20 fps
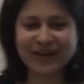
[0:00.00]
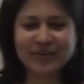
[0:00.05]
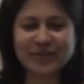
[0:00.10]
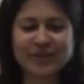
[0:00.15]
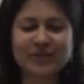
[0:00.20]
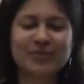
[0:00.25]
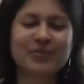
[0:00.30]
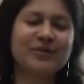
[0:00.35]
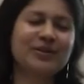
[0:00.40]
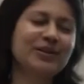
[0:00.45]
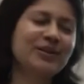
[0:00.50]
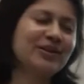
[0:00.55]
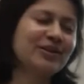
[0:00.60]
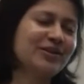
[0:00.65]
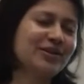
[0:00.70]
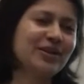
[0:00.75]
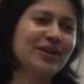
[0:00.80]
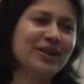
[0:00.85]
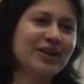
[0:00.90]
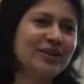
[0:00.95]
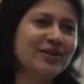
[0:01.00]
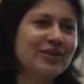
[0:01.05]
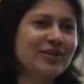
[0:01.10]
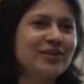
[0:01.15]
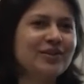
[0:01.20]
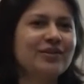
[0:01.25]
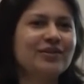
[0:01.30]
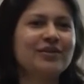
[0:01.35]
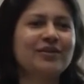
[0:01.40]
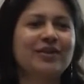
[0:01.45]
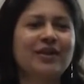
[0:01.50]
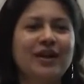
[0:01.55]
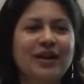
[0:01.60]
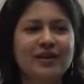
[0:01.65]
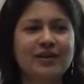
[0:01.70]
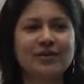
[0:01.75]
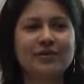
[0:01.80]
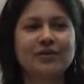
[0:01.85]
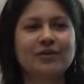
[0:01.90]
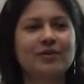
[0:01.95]
But please, this is
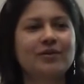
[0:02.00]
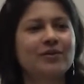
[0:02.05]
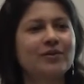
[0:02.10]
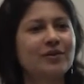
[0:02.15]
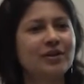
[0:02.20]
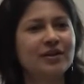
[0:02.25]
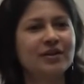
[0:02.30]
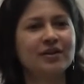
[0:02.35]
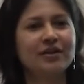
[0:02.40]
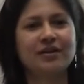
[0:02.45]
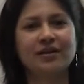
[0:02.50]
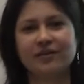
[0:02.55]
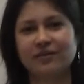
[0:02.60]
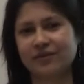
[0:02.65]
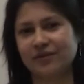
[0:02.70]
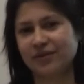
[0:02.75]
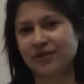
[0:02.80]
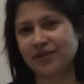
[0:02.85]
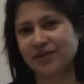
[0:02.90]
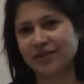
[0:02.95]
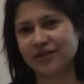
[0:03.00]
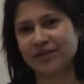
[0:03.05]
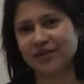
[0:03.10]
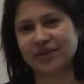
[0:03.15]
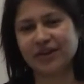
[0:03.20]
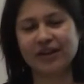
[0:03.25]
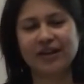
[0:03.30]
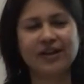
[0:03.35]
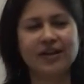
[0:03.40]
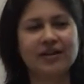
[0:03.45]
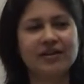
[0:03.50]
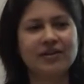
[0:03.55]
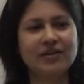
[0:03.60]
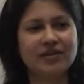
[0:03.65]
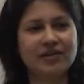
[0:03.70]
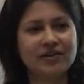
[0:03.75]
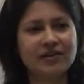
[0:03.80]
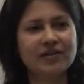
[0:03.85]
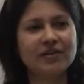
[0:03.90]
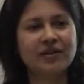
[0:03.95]
not a recruiting conference.
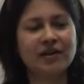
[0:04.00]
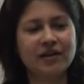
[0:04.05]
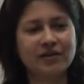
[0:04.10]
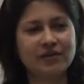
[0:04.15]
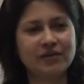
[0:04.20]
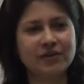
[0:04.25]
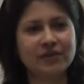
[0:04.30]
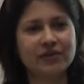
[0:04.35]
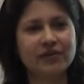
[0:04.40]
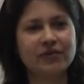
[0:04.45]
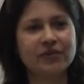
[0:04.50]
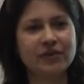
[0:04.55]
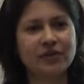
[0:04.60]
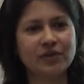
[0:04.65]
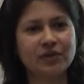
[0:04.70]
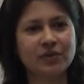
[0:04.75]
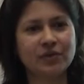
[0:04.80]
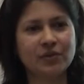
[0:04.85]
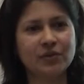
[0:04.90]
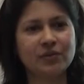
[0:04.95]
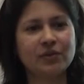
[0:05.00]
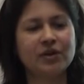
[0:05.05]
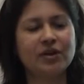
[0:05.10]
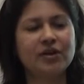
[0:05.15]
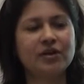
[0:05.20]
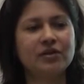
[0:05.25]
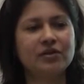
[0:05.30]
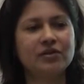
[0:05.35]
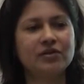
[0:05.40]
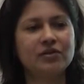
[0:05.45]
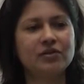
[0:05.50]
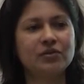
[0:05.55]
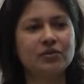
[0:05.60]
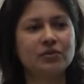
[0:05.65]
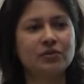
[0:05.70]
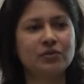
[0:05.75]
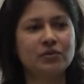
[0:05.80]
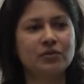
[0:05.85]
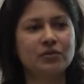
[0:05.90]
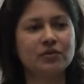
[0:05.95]
This is a conference for you
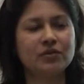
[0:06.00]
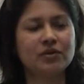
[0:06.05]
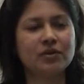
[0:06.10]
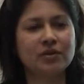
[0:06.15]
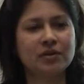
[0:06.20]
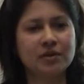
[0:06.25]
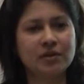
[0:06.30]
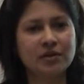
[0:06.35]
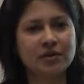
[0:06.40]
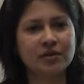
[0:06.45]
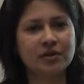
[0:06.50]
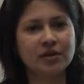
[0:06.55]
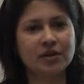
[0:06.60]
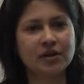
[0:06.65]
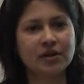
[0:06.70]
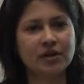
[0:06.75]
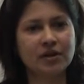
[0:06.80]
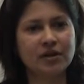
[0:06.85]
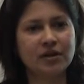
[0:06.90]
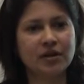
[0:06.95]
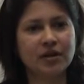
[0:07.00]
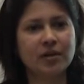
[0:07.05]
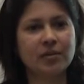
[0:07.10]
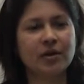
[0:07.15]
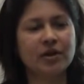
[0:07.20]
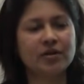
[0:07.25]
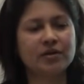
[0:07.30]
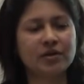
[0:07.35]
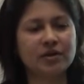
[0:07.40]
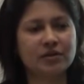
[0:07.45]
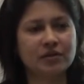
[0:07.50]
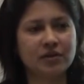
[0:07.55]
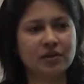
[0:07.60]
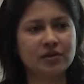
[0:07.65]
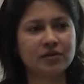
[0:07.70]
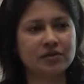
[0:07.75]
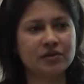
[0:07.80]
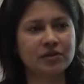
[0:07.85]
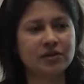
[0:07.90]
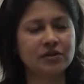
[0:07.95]
to learn about
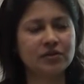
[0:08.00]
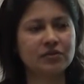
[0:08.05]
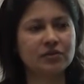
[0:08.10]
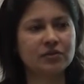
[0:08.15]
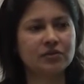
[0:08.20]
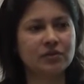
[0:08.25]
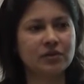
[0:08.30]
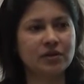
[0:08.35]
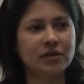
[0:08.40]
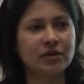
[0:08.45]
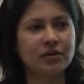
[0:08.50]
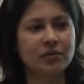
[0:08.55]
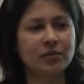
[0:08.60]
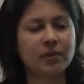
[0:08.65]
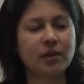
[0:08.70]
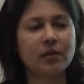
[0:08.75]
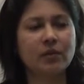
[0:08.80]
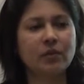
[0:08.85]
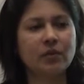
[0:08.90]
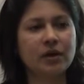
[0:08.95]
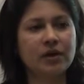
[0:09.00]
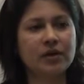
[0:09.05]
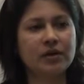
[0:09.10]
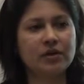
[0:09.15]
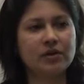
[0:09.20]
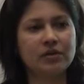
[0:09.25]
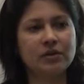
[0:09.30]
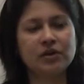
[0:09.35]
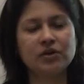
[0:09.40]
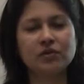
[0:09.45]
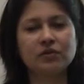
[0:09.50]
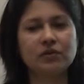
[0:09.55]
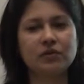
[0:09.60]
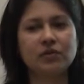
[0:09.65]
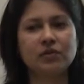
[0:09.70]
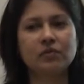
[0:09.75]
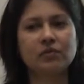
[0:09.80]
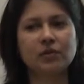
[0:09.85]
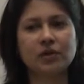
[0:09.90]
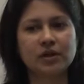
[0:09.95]
technology, to learn about what each of
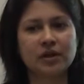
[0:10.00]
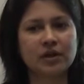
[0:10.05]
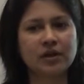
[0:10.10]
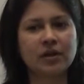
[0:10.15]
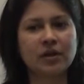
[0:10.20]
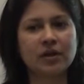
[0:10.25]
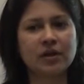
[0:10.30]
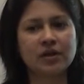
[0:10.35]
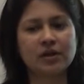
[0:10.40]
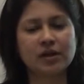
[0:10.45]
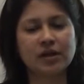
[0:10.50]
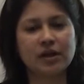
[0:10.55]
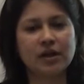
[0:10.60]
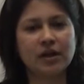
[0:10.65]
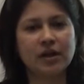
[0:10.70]
you is working on.